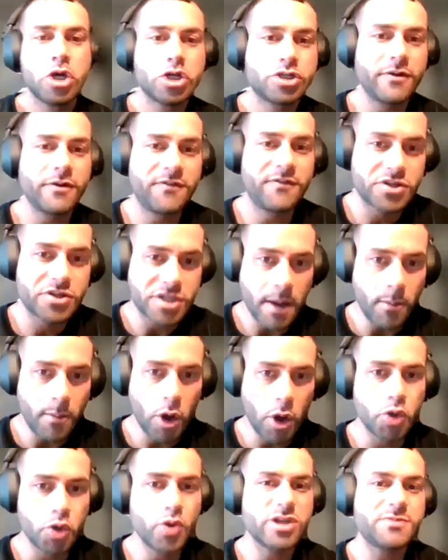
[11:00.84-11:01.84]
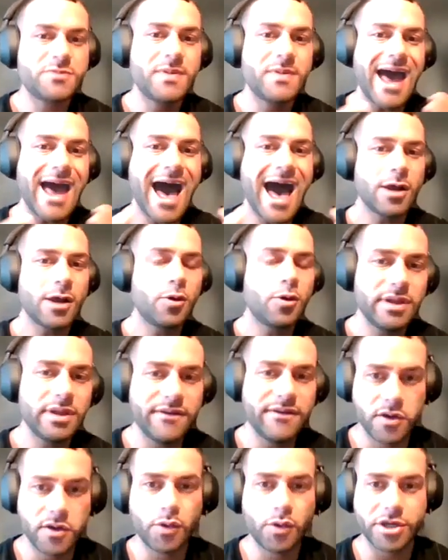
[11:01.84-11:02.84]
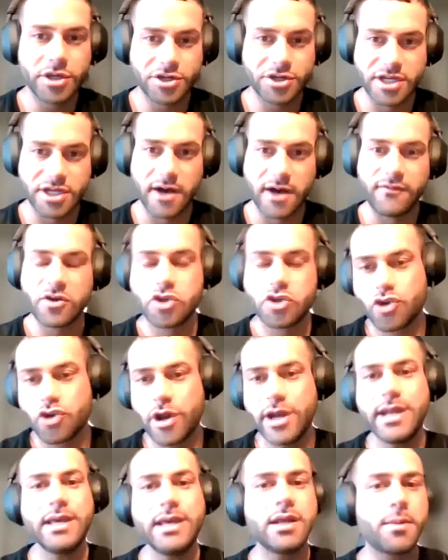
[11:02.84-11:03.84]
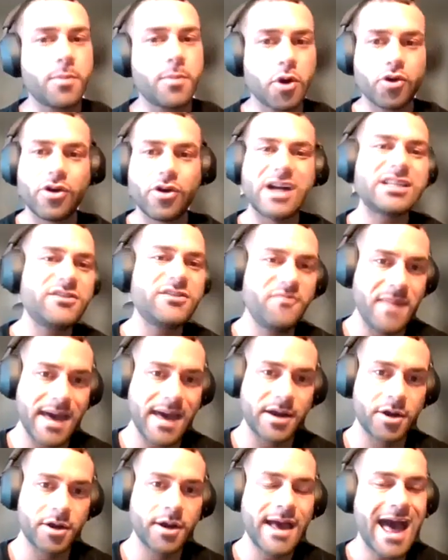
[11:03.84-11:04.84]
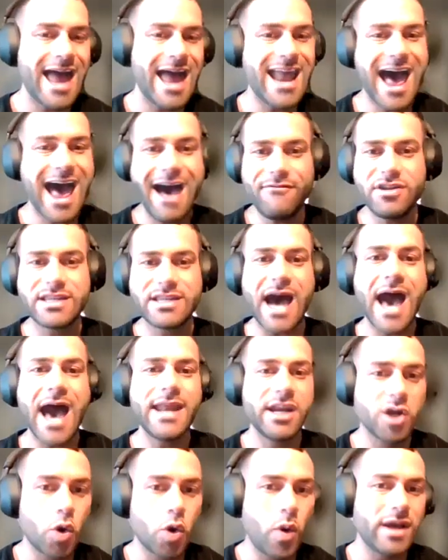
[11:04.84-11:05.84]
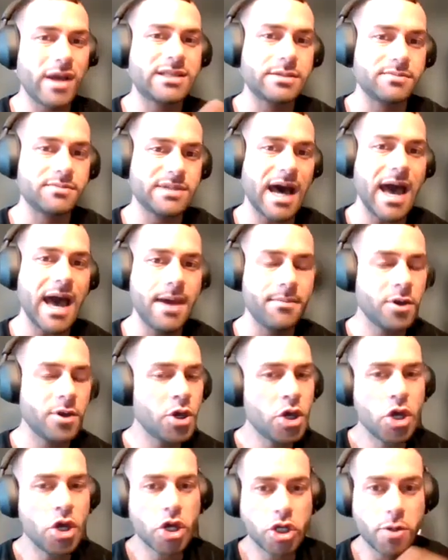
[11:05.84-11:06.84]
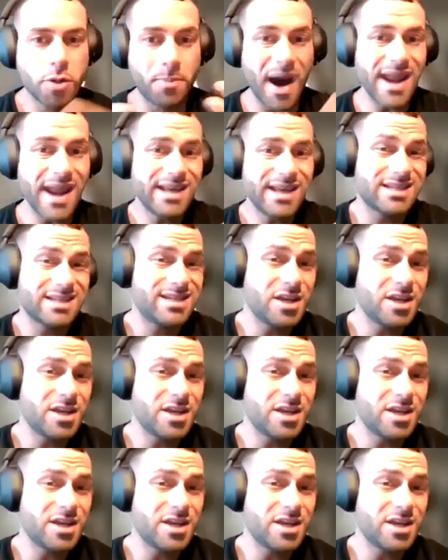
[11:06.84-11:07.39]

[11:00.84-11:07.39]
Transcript: So if you're someone who has been adequately fueling yourself, training in a progressive manner, and haven't dieted in quite some time, your body is